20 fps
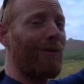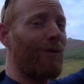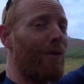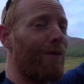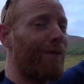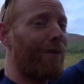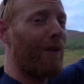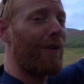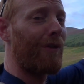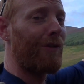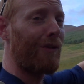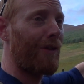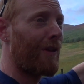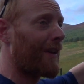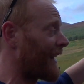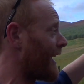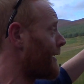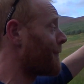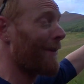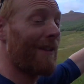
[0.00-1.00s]
sort
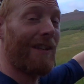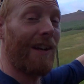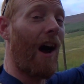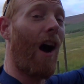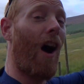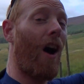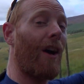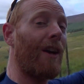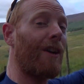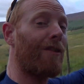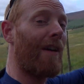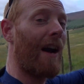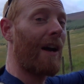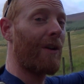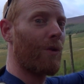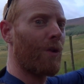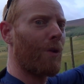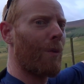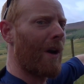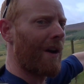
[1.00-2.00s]
of keeping to the high
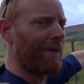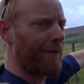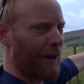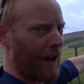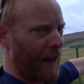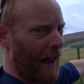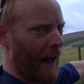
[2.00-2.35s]
ground all the way up to